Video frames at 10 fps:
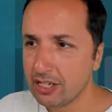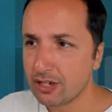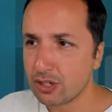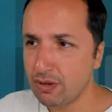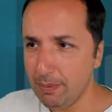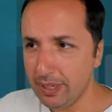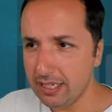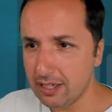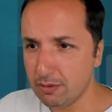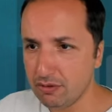So I played
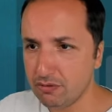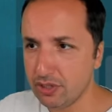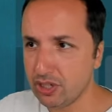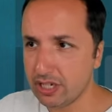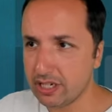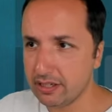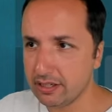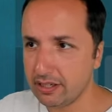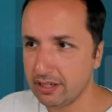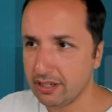this move, which is
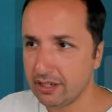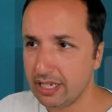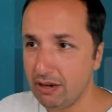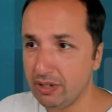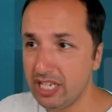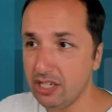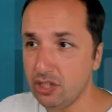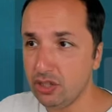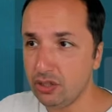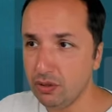good. And now king
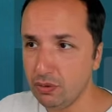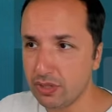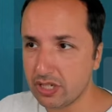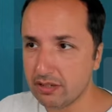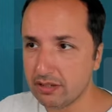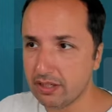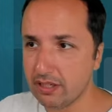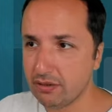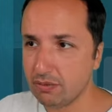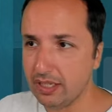g two is good.
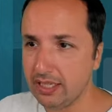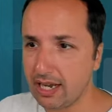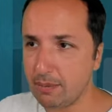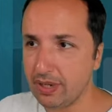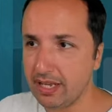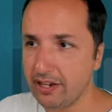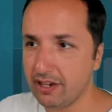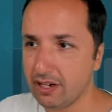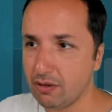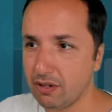What did I play here?
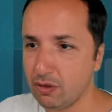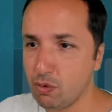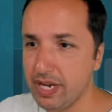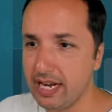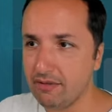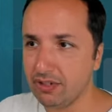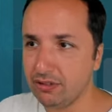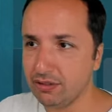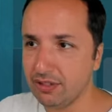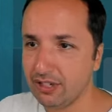Queen f
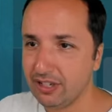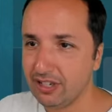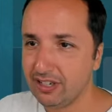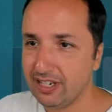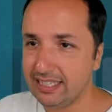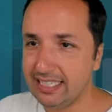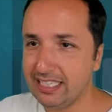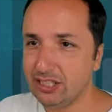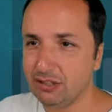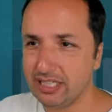two. And then he
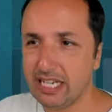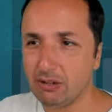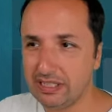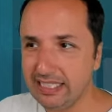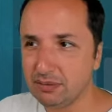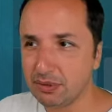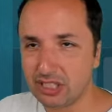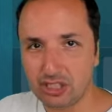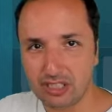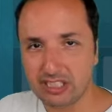took it. Now this
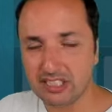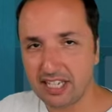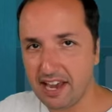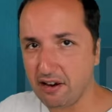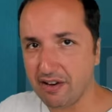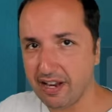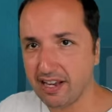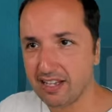position is scary.